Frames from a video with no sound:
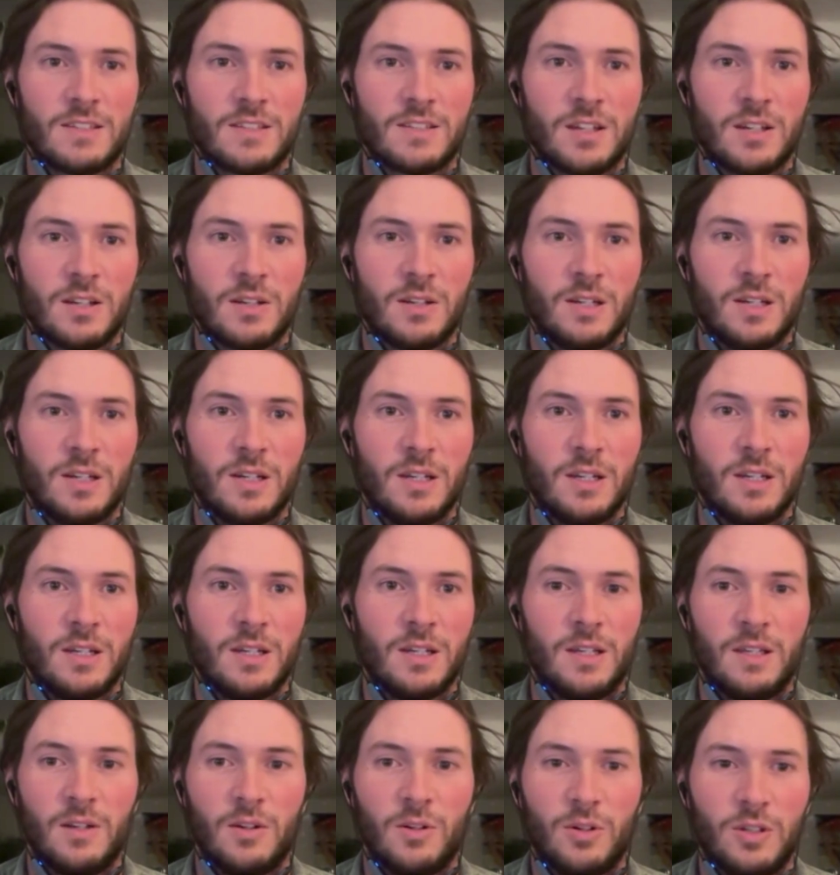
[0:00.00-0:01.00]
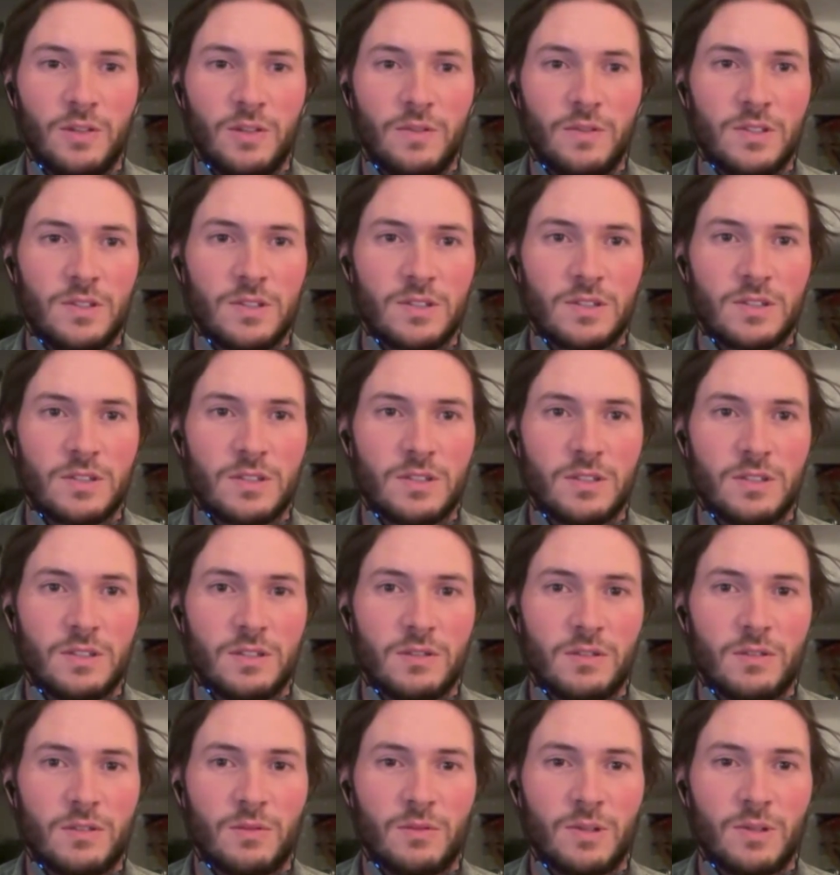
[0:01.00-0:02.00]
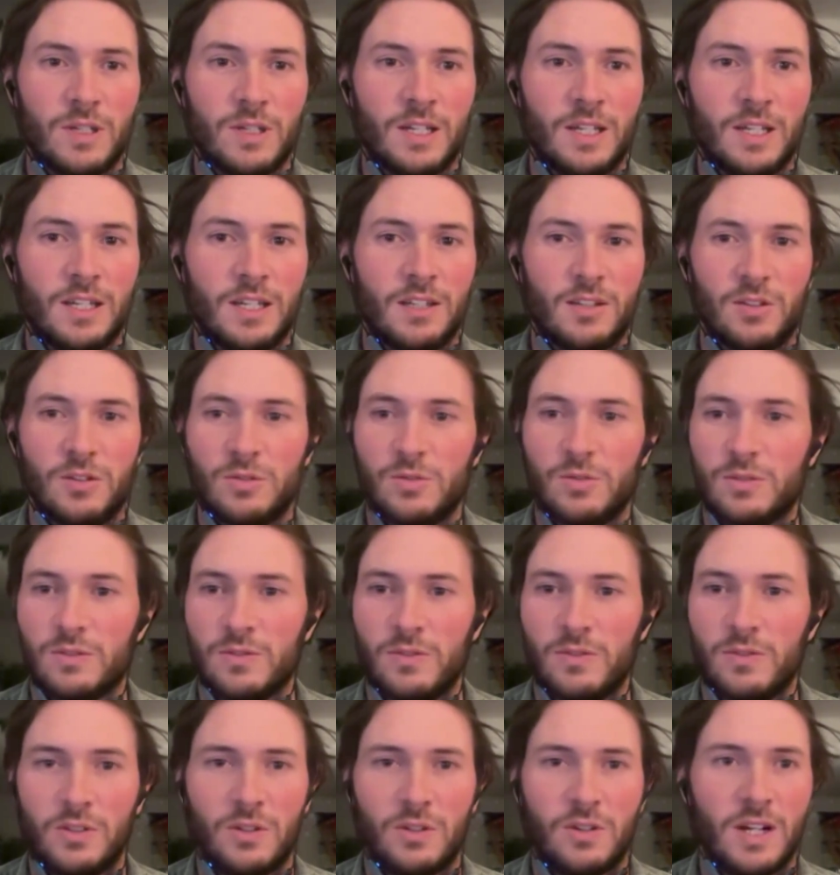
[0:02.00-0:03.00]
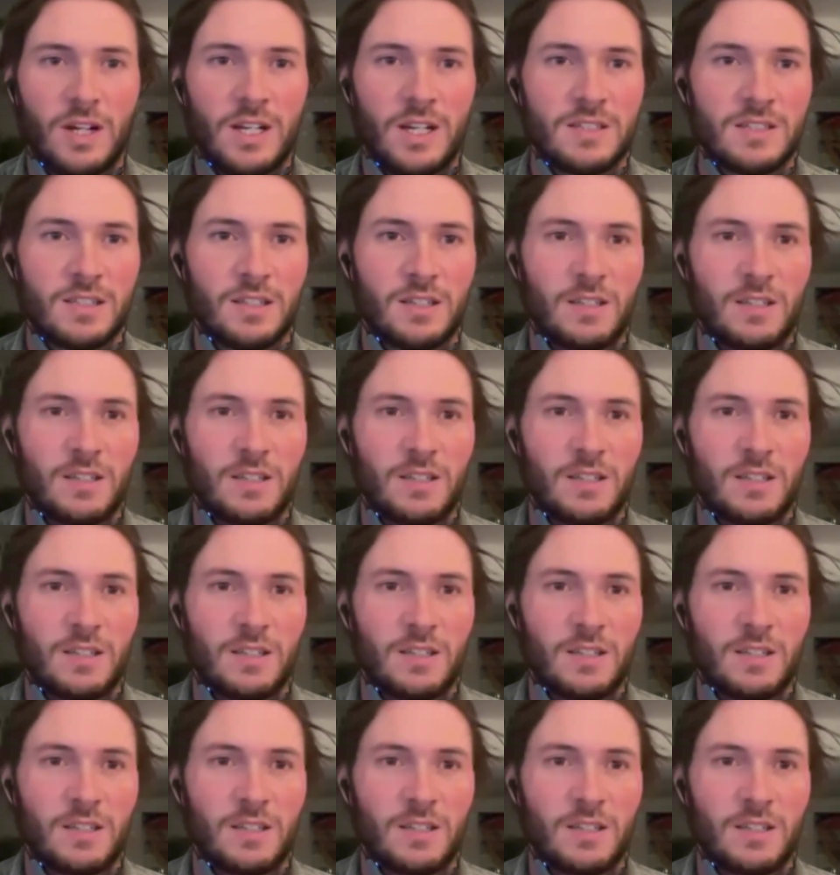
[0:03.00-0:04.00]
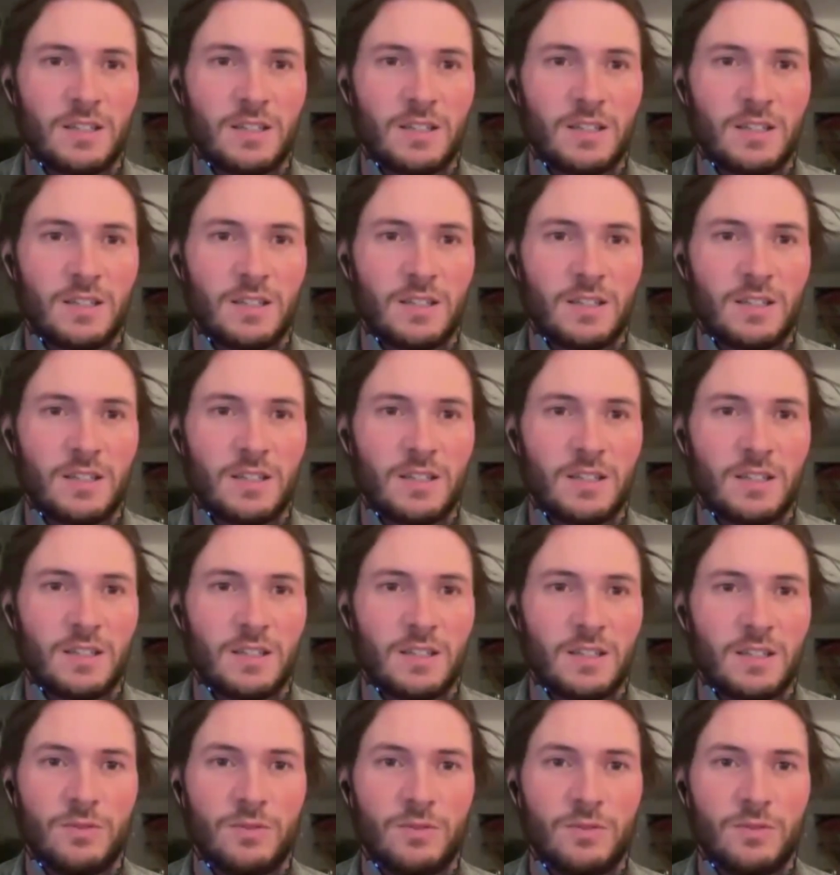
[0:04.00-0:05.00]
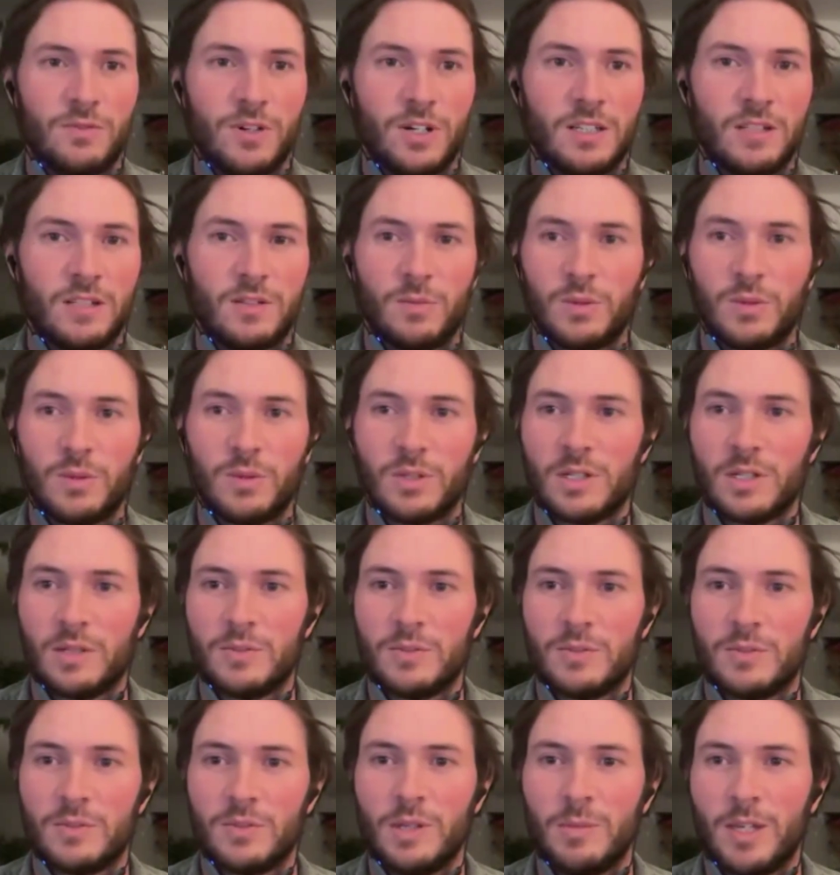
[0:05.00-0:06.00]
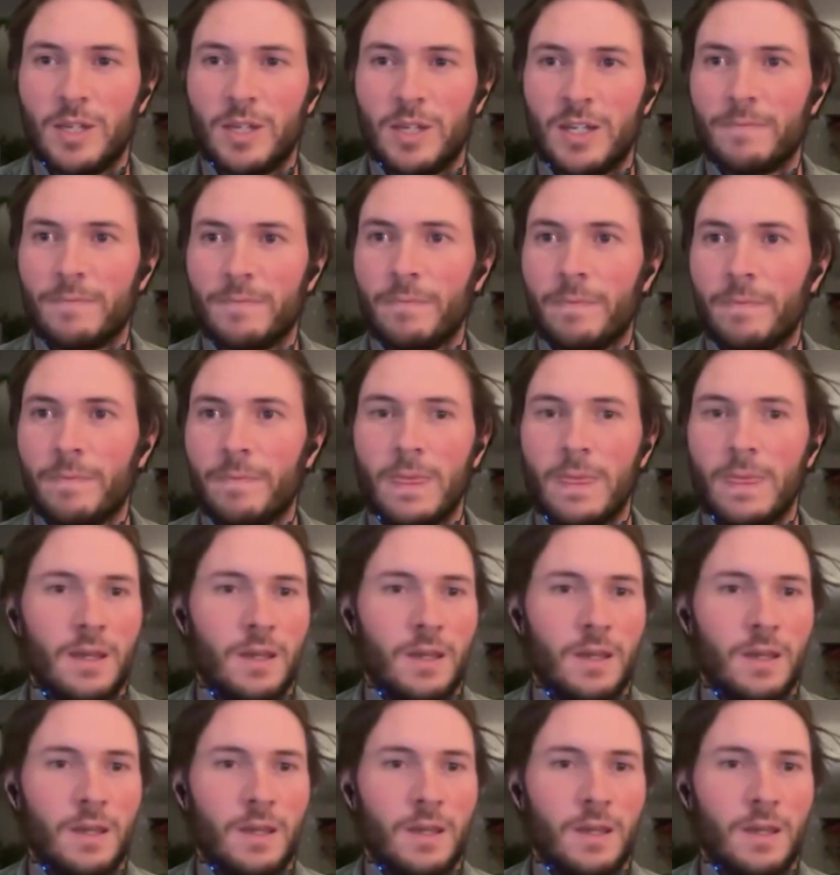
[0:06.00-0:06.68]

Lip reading: So, or if you just Google deferred grazing search, you'll find what I'm talking about.